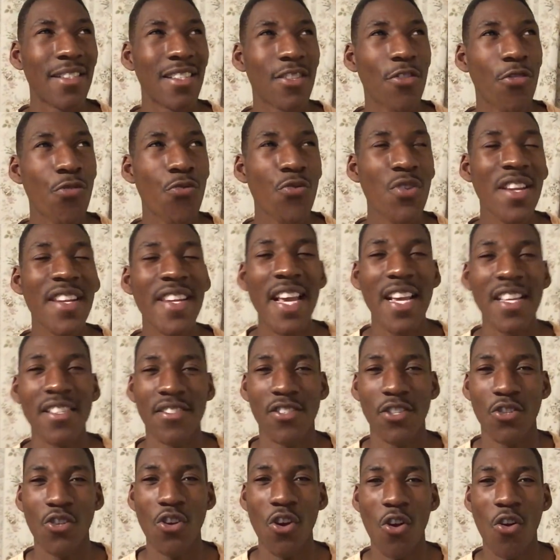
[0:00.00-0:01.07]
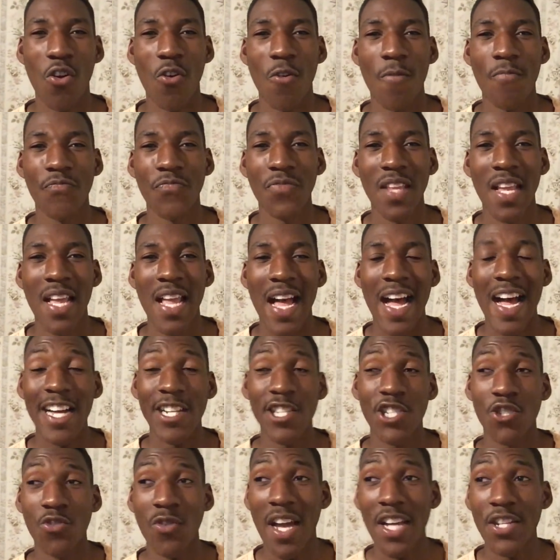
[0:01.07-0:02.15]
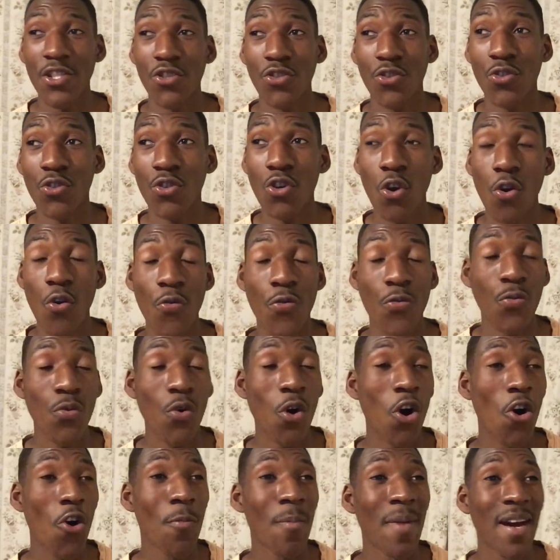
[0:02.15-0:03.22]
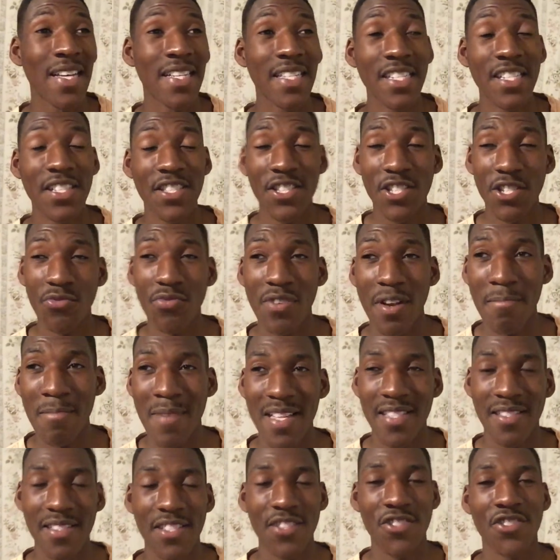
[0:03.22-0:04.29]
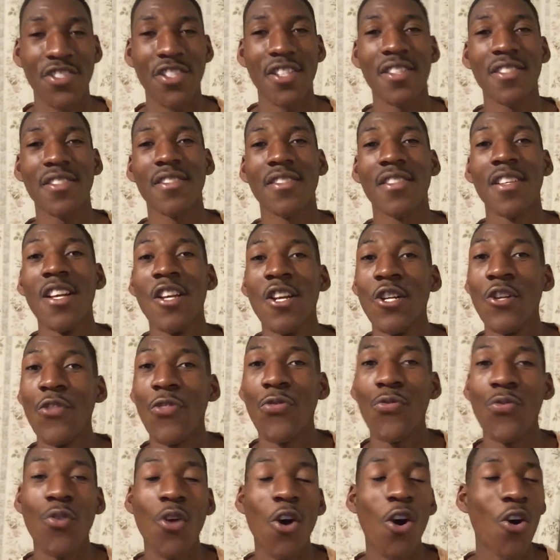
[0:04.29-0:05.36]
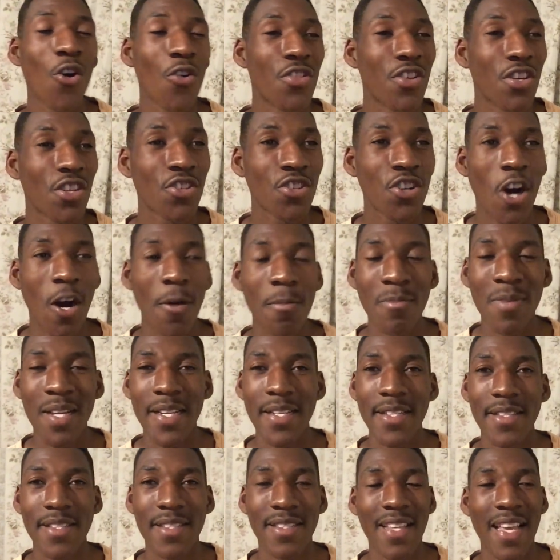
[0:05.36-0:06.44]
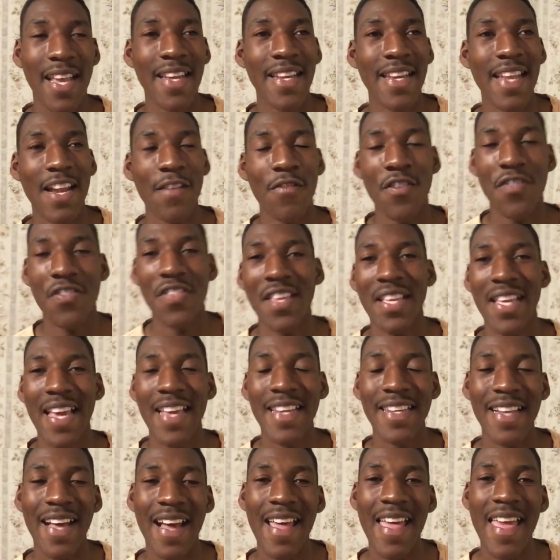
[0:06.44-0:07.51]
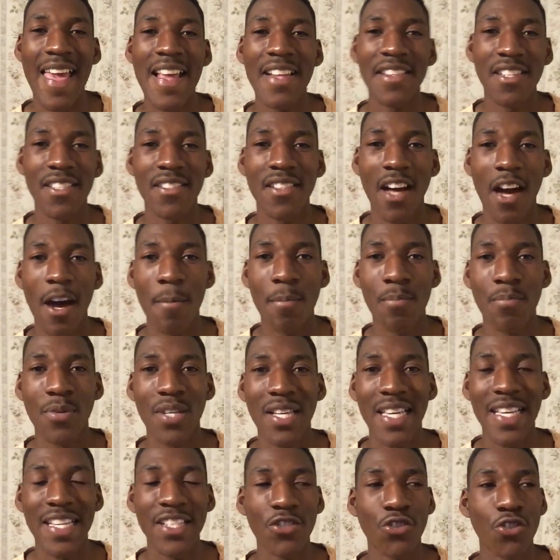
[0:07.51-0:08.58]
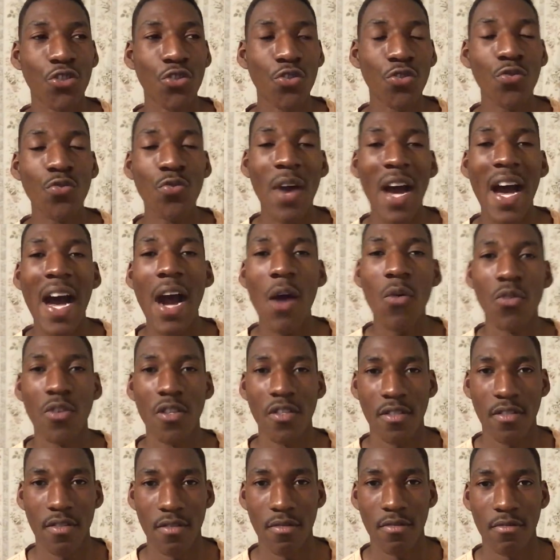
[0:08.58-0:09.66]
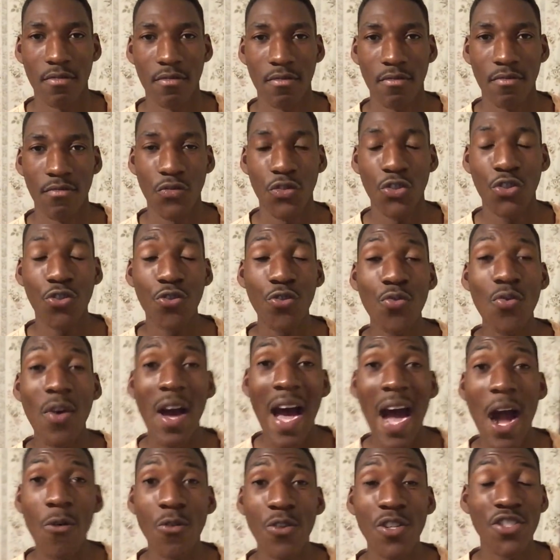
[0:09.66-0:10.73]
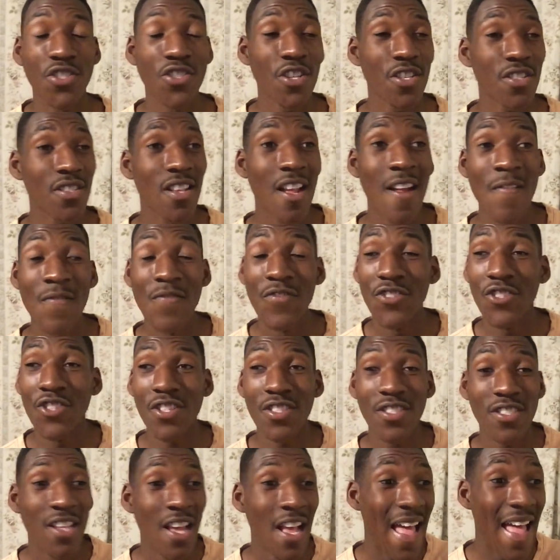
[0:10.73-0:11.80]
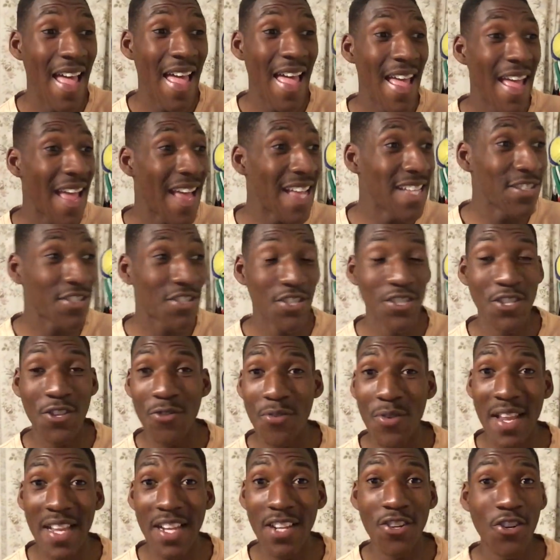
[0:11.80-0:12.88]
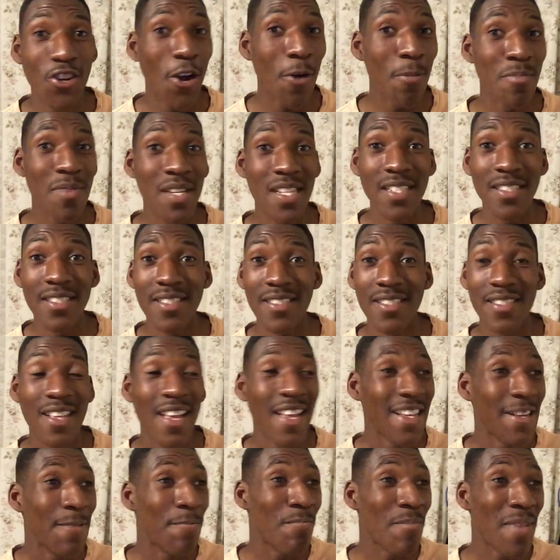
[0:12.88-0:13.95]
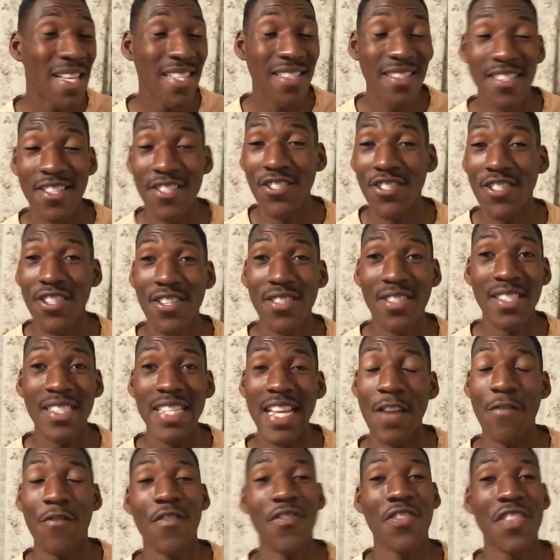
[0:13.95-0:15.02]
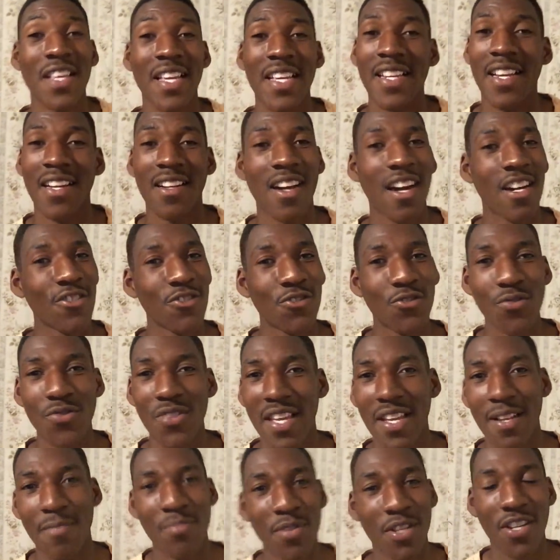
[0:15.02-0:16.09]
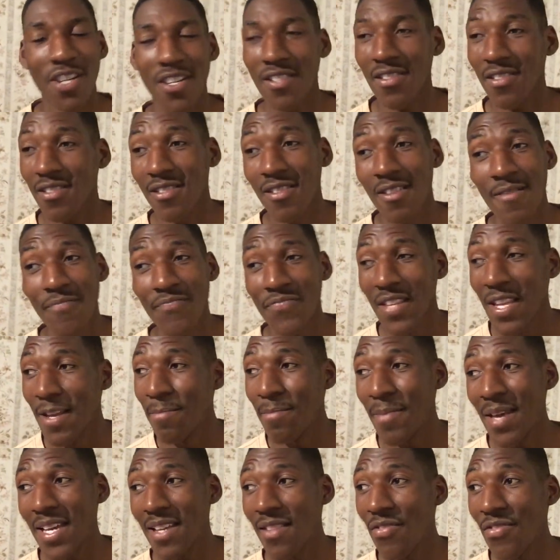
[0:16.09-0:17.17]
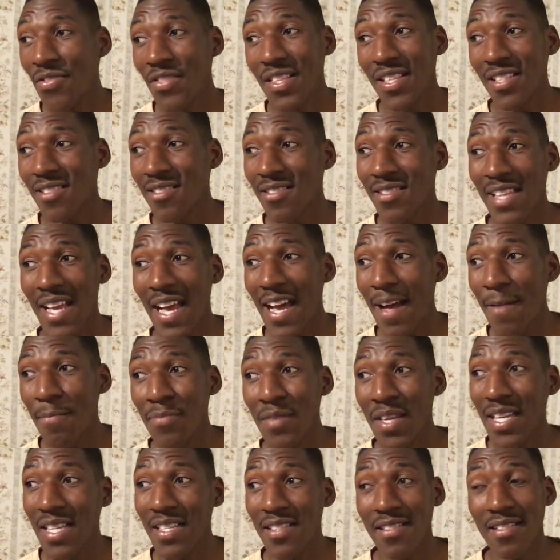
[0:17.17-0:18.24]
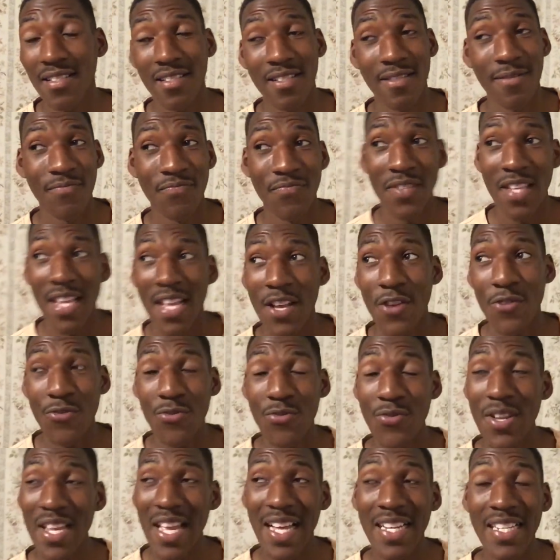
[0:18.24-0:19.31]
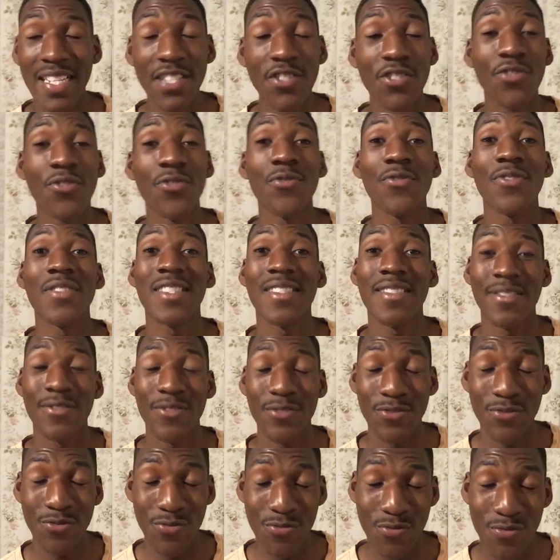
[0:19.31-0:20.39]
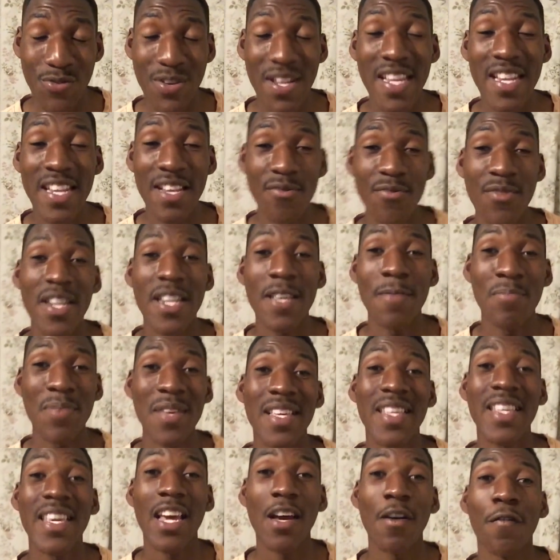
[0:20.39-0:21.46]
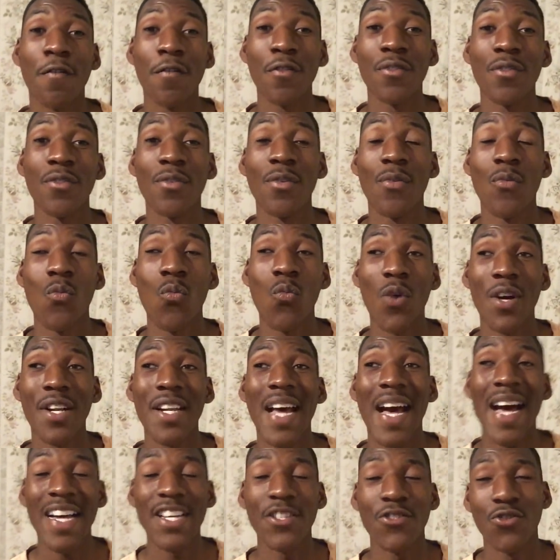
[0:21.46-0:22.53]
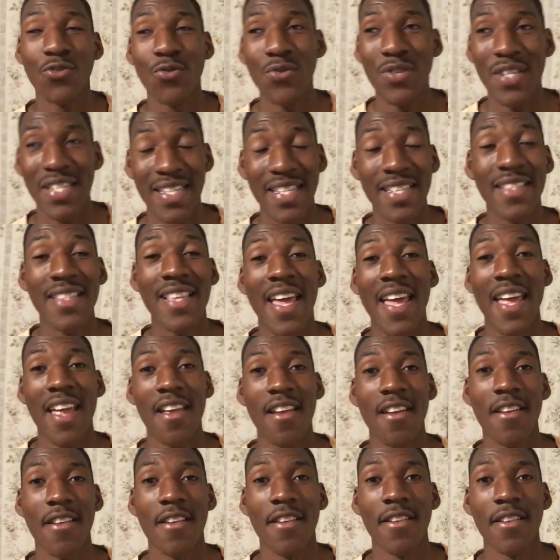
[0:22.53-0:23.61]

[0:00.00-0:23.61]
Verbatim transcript: three days ago I tried to go through all my Instagram messages, through all the comments and everything, and I ended up in two hours. Two hours just just answering comments, messages, and everything, and I can't do that because man, this time is I need to really, really be careful what I do in a day.